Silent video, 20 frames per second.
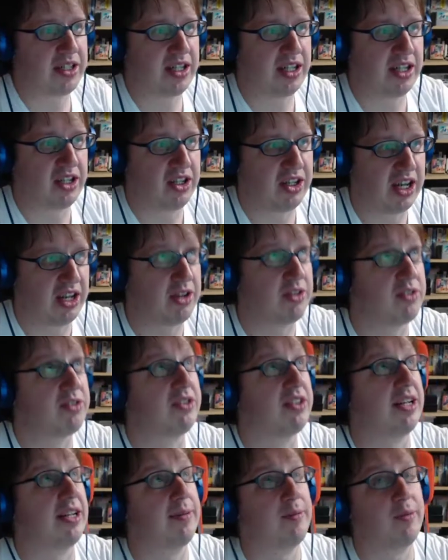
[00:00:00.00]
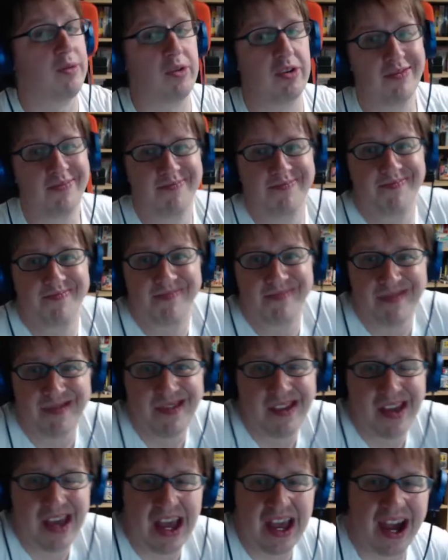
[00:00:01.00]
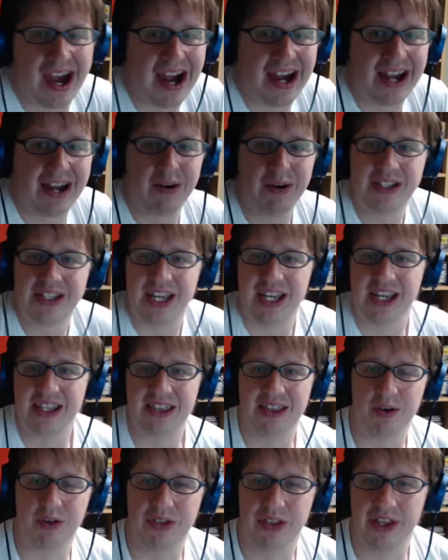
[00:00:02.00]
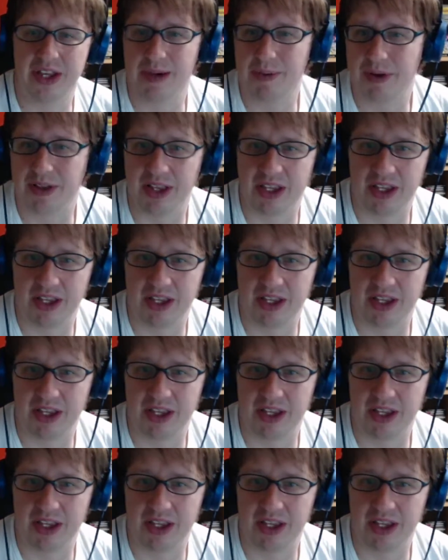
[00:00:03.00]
and you can't use it anymore. I always hate the whole thing about